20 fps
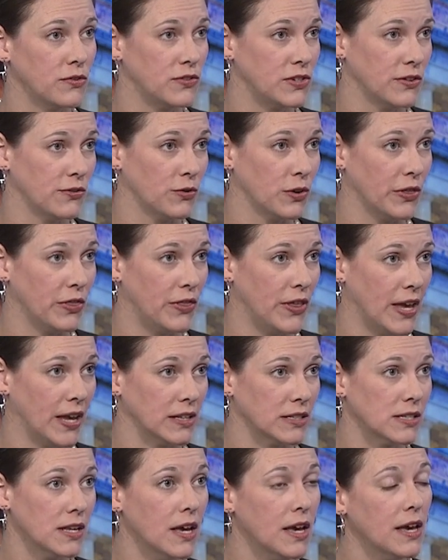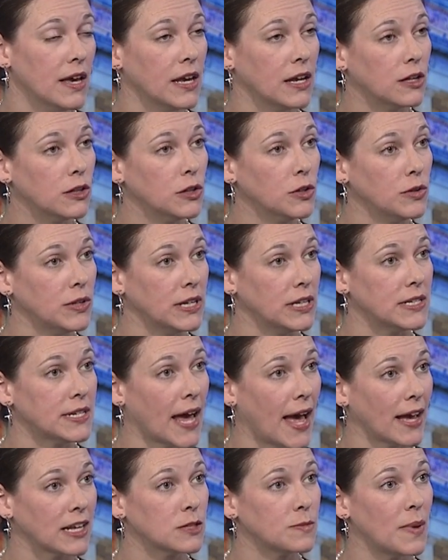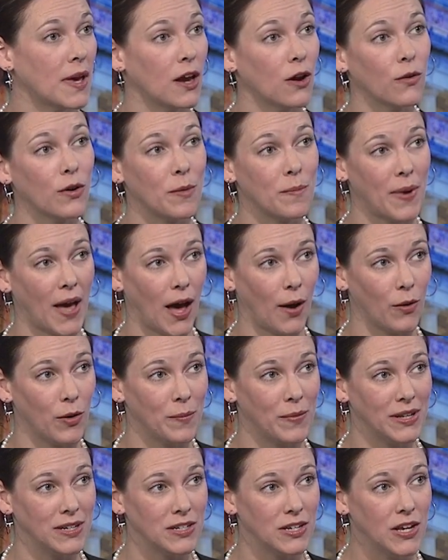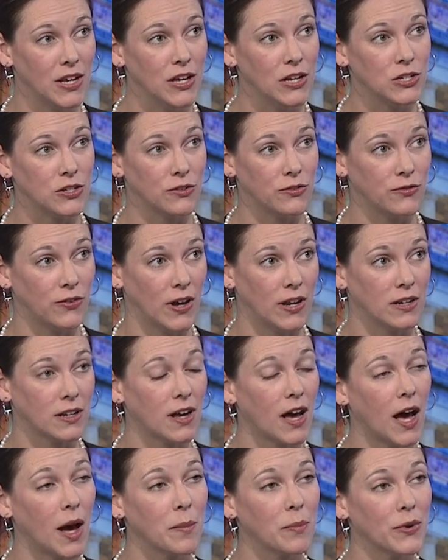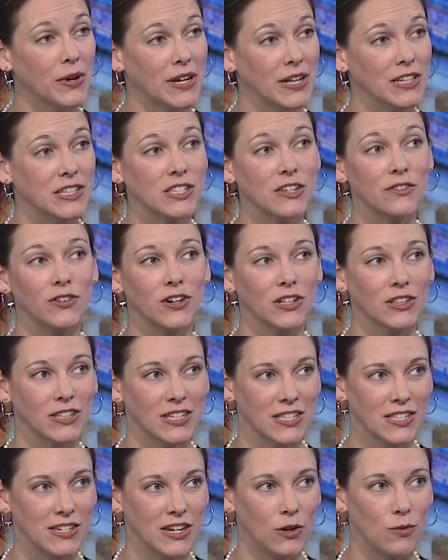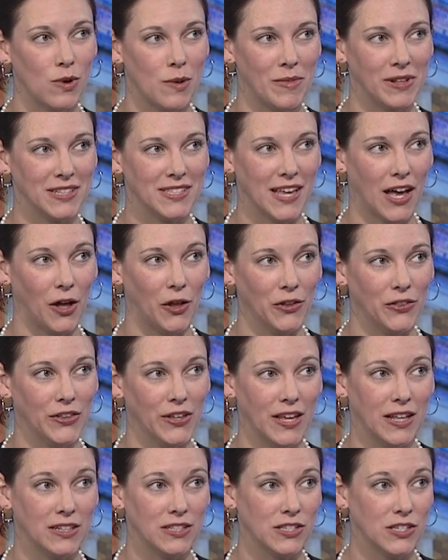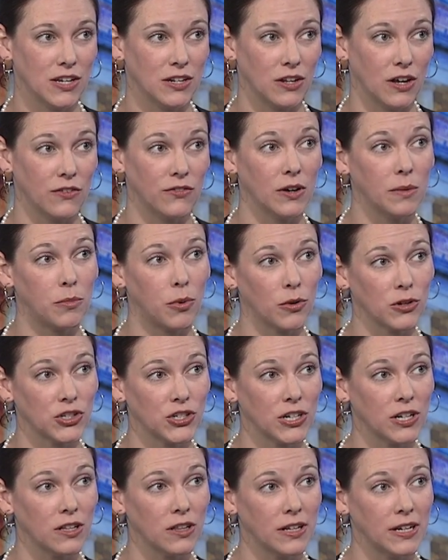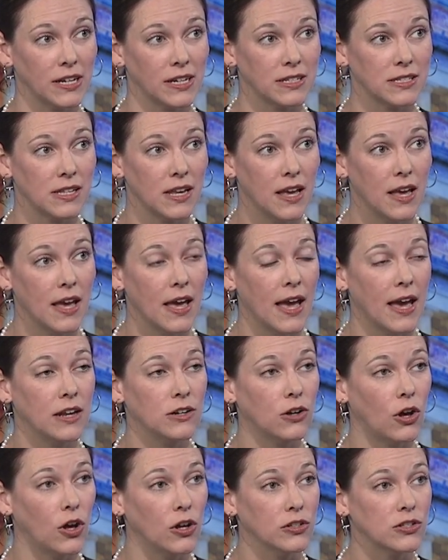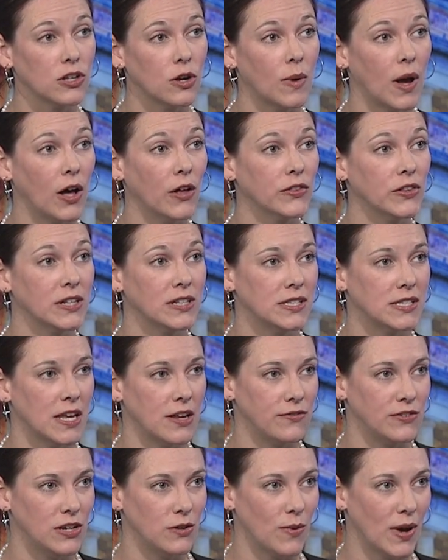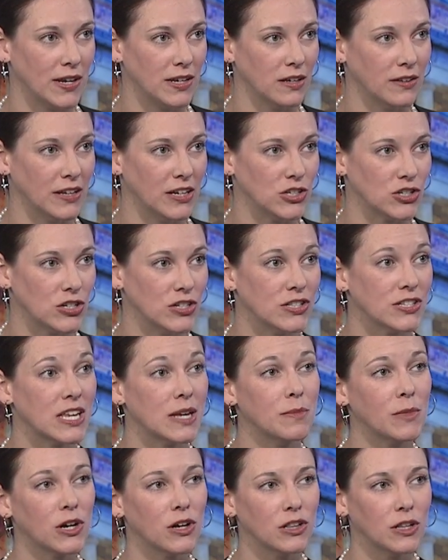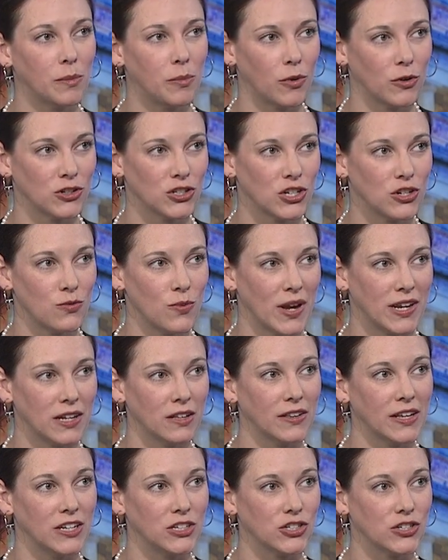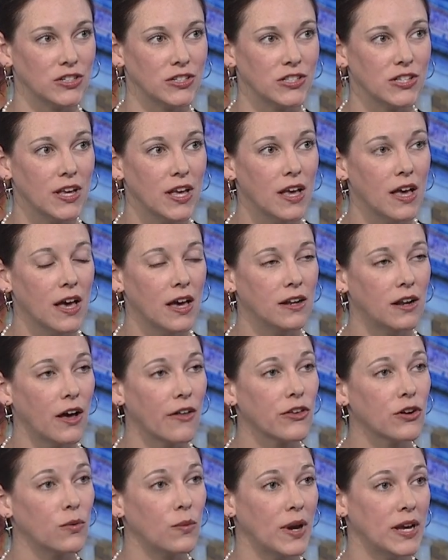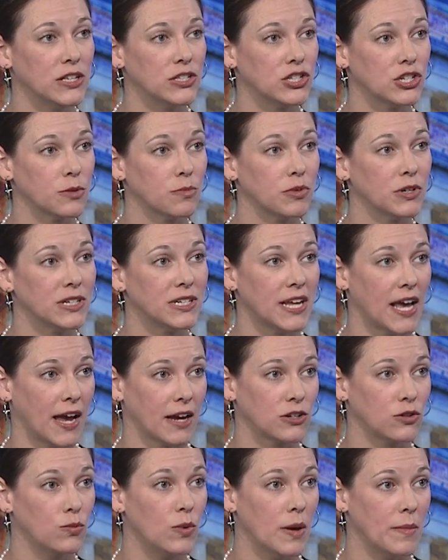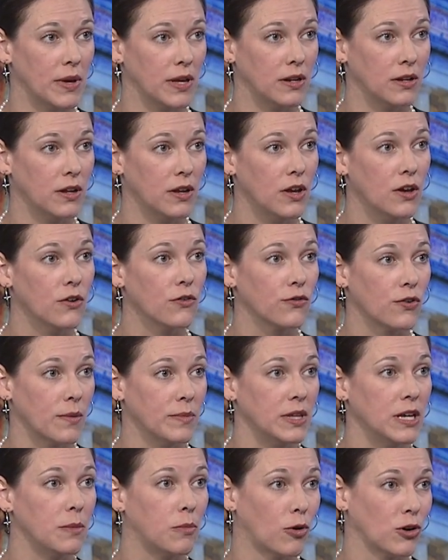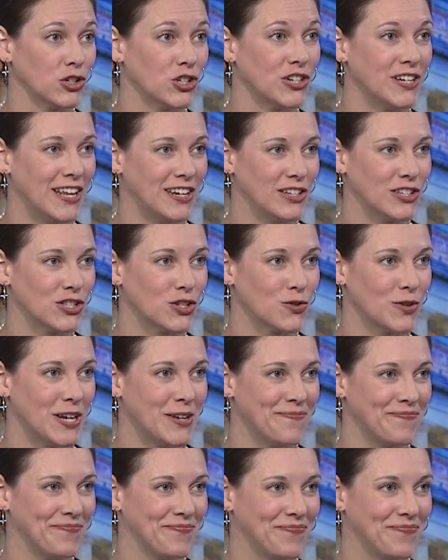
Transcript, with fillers: of different things, including taxpayer empowerment to fund comprehensive holistic women's health instead of abortion clinics, and also health and safety regulations, chemical abortion regulations, and other ways to protect women from the abortion industry.